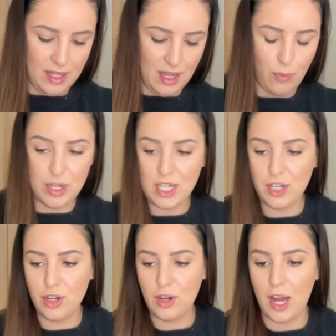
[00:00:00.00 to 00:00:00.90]
I wish I
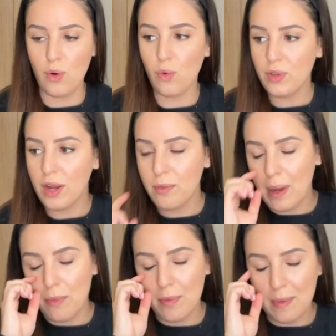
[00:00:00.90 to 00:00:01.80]
knew. I, all I
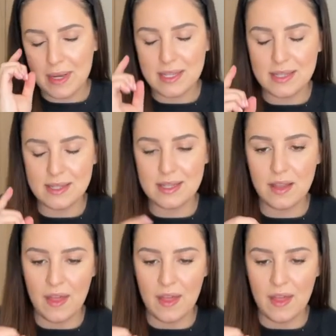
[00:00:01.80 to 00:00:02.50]
remember about my sisters is that,